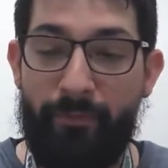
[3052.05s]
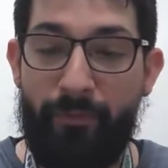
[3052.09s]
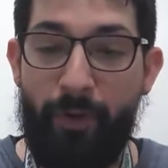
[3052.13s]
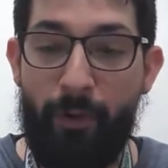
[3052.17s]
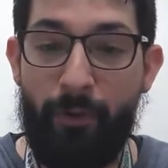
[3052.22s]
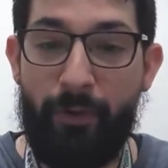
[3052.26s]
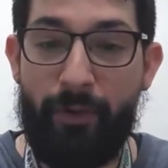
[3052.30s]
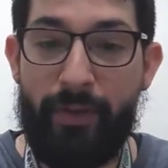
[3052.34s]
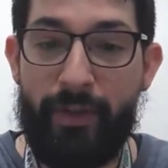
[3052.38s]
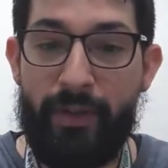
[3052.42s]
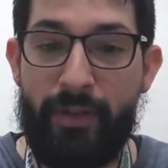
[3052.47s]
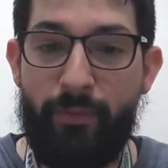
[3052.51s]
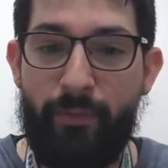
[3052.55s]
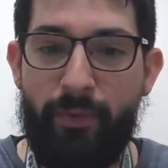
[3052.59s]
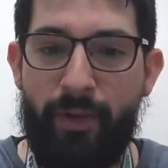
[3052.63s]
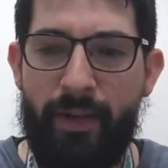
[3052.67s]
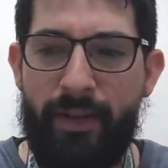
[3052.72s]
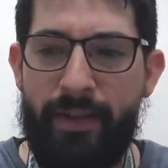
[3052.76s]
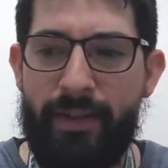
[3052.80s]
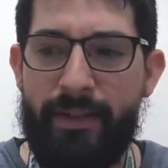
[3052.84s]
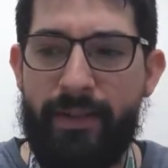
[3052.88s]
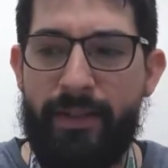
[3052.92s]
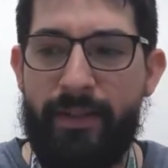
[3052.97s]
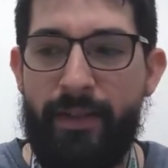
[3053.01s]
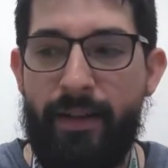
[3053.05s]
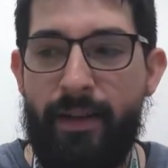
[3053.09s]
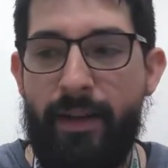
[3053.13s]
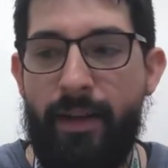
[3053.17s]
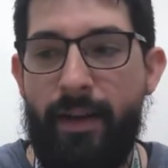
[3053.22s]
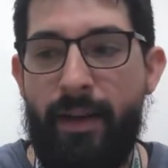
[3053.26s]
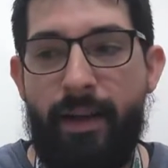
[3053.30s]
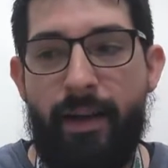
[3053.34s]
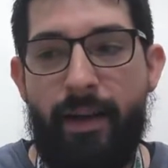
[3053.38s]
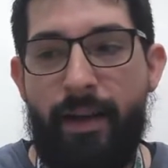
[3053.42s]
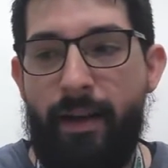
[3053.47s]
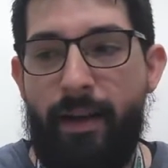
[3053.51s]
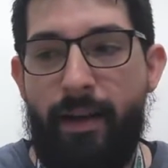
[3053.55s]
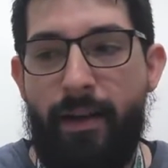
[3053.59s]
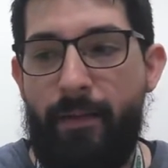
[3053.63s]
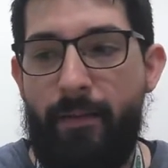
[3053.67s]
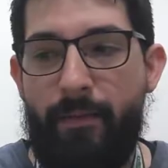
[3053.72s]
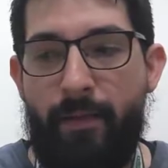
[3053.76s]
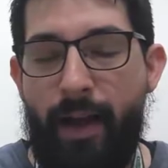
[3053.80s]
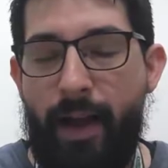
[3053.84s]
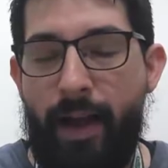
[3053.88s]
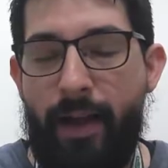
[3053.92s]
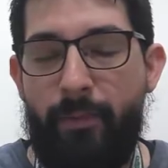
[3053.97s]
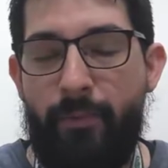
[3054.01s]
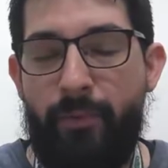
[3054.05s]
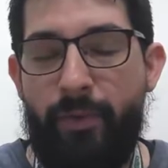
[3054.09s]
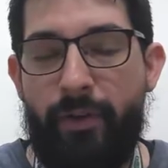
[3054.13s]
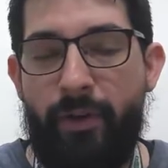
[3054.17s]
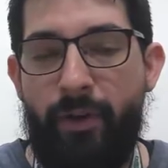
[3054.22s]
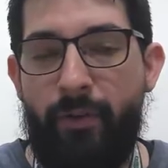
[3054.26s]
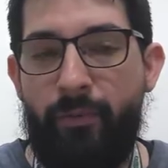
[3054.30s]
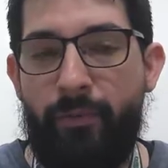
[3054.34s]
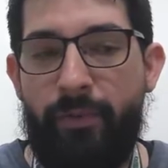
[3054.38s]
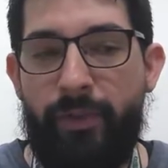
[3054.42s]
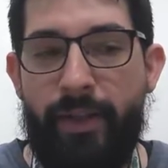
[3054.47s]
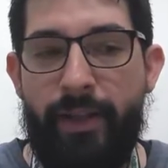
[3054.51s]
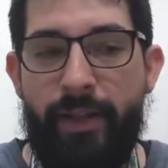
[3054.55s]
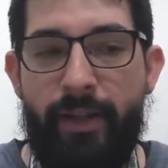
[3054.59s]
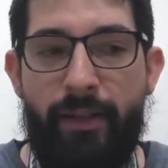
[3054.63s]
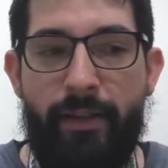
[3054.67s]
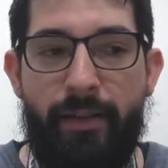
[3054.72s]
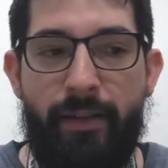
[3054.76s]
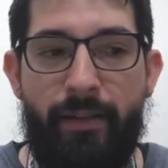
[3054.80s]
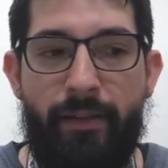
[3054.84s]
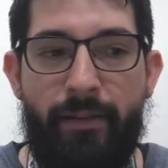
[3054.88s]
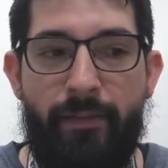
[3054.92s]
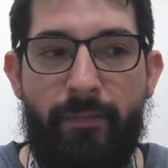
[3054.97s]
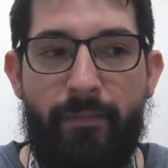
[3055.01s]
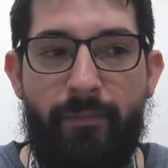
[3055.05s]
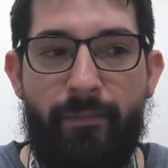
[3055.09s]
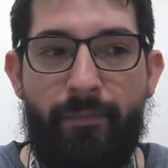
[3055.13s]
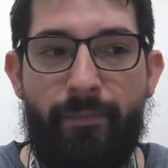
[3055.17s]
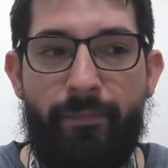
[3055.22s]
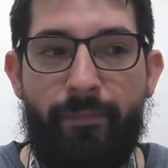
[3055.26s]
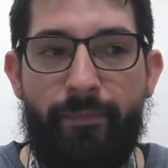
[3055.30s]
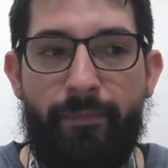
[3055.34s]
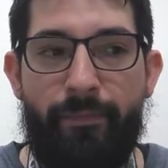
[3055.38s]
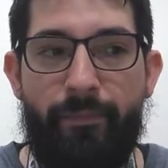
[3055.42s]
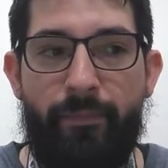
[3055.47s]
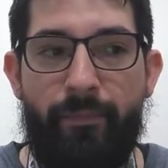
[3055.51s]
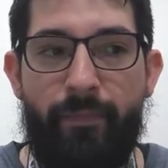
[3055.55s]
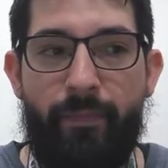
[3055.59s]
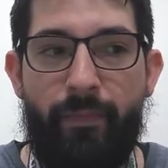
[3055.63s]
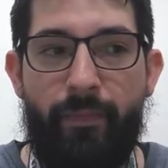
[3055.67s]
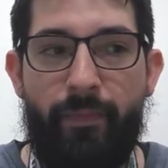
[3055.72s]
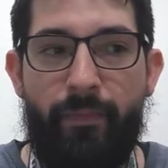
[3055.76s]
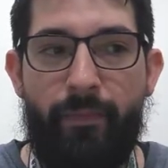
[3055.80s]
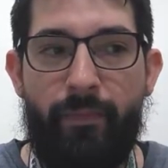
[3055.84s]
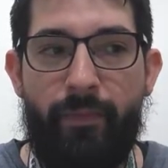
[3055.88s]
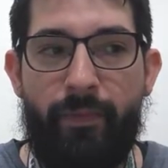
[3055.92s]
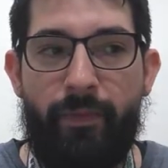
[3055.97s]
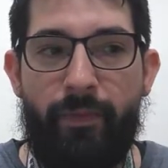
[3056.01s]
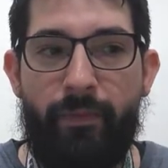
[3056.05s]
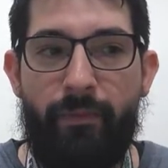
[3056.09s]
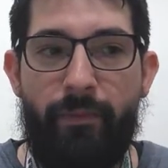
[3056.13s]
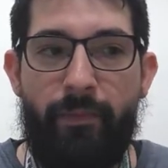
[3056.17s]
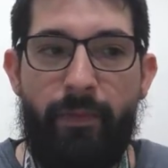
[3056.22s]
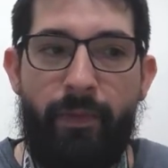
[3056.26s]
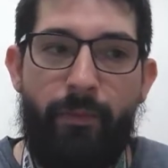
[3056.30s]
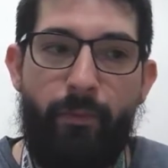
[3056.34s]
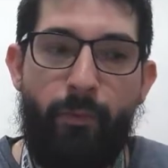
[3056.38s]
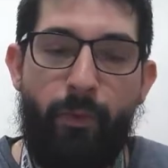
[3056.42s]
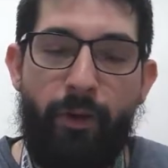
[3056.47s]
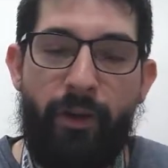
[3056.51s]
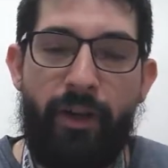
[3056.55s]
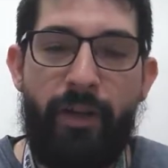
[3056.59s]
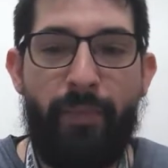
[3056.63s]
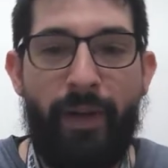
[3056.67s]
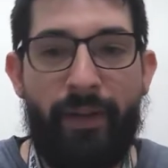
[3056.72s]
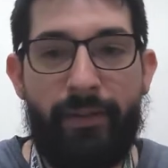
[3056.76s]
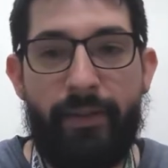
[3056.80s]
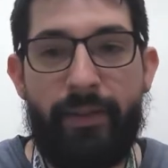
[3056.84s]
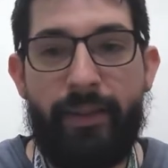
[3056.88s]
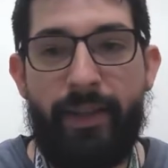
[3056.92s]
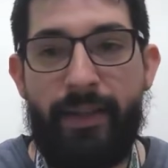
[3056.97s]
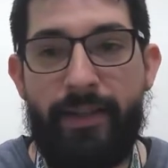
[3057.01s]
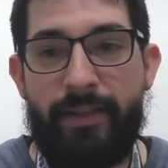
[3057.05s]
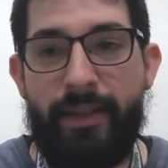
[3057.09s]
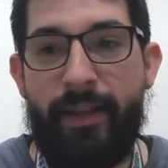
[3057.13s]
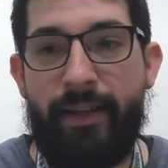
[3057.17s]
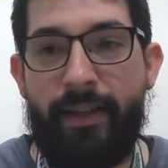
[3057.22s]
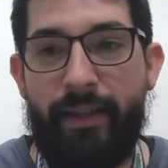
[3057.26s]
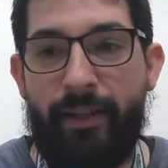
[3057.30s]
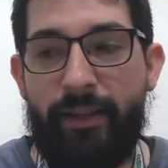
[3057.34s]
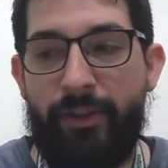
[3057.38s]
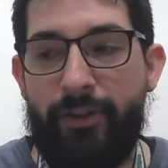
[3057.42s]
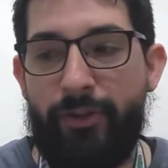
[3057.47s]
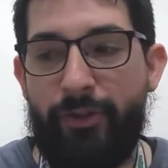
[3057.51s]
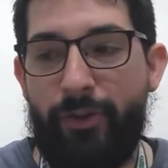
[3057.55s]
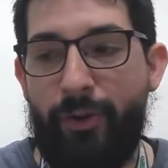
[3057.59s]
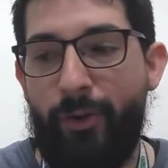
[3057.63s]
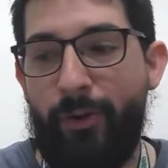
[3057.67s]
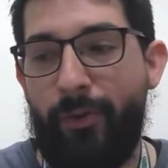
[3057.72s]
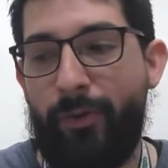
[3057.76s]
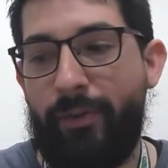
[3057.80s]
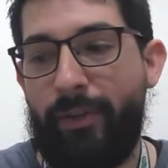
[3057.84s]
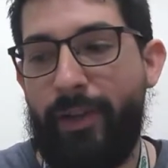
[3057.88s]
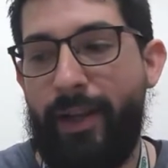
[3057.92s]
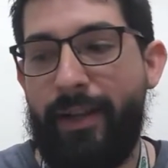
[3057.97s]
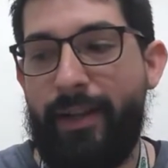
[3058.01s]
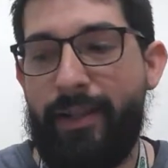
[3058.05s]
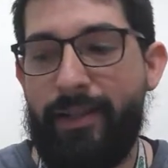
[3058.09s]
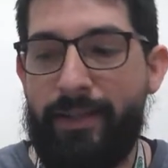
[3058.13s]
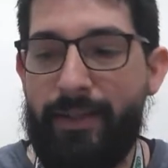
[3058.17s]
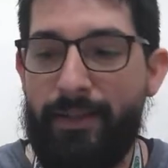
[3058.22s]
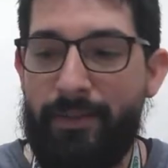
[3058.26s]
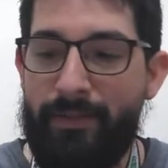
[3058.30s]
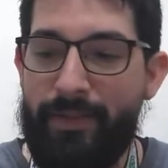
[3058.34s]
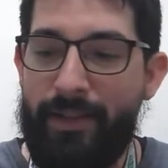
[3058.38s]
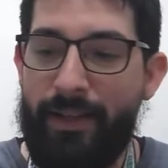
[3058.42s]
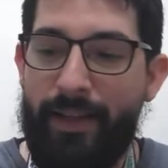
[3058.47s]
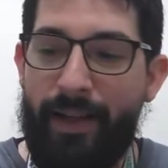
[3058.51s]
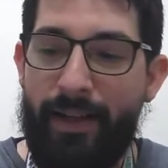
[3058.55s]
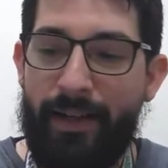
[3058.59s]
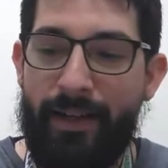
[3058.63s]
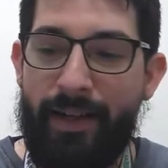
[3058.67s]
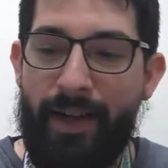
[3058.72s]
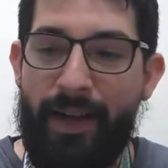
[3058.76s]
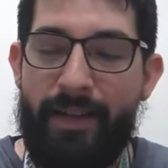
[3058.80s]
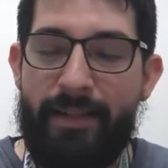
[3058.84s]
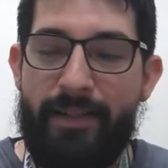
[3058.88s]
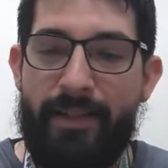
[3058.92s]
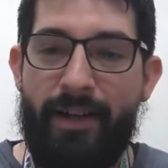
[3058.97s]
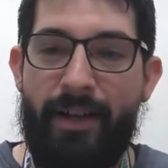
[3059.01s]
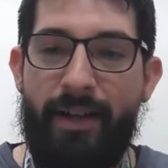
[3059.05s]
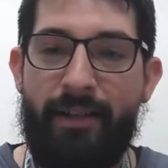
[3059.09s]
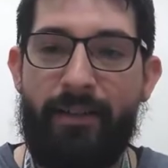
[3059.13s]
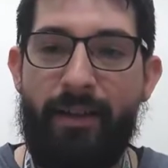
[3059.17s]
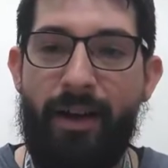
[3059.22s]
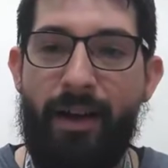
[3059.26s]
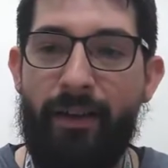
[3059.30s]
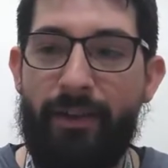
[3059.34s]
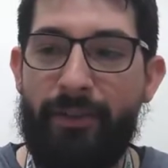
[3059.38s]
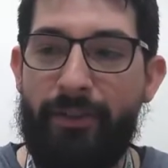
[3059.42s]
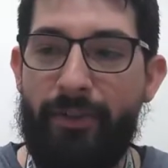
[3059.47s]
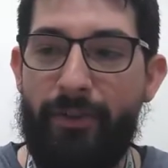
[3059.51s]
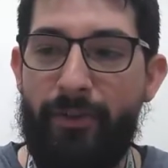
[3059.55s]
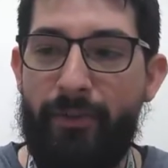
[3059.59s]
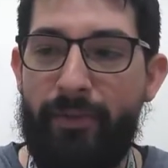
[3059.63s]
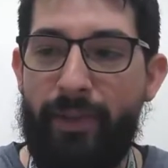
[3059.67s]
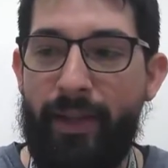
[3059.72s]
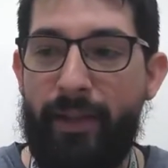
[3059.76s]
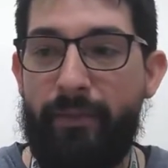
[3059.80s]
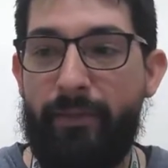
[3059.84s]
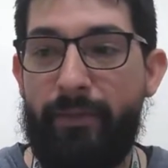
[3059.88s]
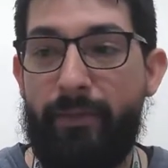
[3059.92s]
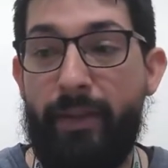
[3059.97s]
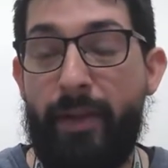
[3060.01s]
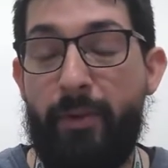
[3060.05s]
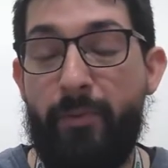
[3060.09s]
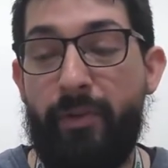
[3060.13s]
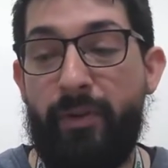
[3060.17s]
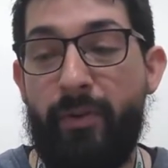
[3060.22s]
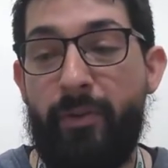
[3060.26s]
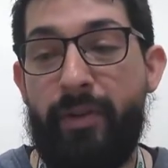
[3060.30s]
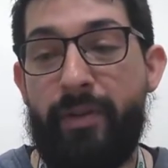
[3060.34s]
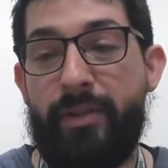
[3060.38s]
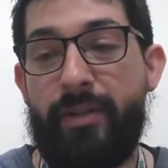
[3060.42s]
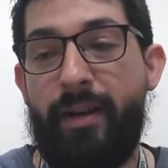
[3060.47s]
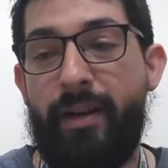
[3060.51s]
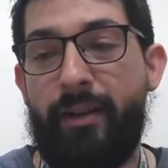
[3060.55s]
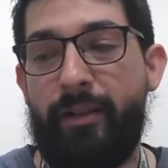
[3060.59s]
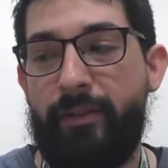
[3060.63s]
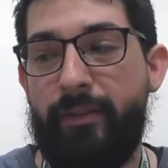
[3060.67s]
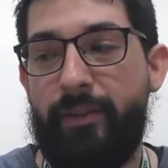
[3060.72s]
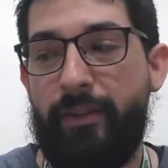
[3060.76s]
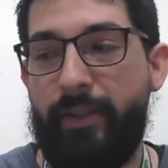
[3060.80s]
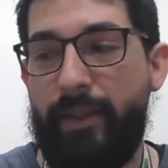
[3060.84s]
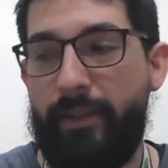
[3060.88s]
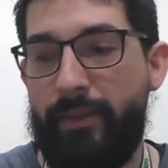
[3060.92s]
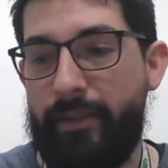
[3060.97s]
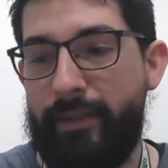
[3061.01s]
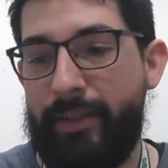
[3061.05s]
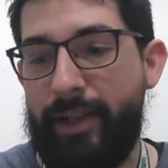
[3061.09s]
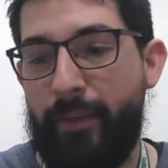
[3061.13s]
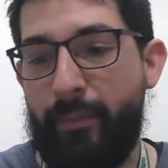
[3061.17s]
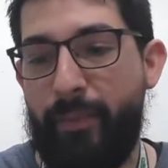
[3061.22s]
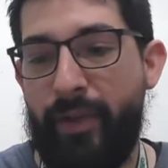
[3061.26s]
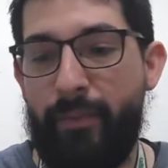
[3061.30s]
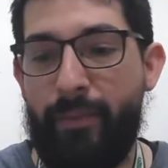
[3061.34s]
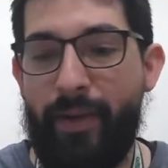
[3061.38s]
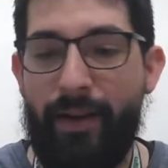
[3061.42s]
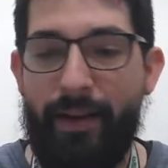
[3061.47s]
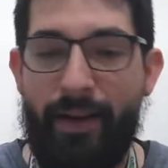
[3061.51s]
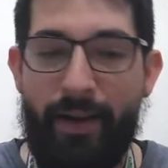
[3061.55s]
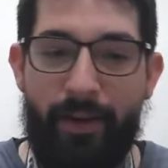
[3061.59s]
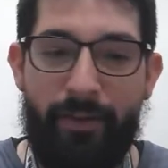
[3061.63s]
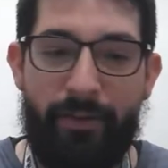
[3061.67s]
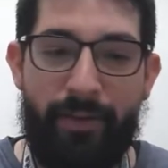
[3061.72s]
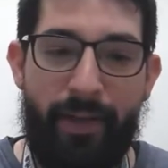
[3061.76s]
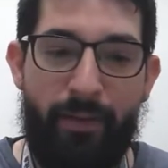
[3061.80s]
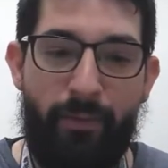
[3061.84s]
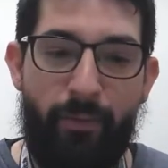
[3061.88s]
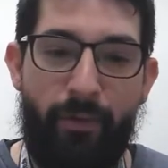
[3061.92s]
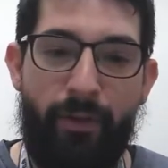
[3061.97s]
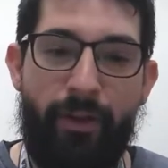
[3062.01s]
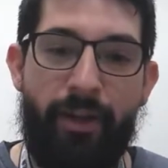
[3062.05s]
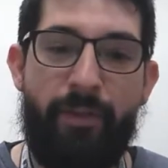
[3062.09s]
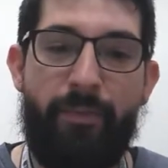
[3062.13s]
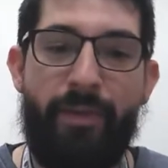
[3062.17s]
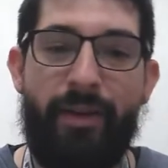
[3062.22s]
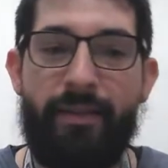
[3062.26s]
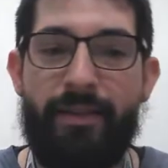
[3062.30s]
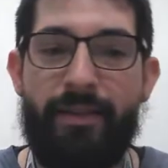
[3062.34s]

focus was, I would only worry about the things I can control. Like, because there's a lot of guys that I talk to, they would always talk, you know, they tell me about how they'd worry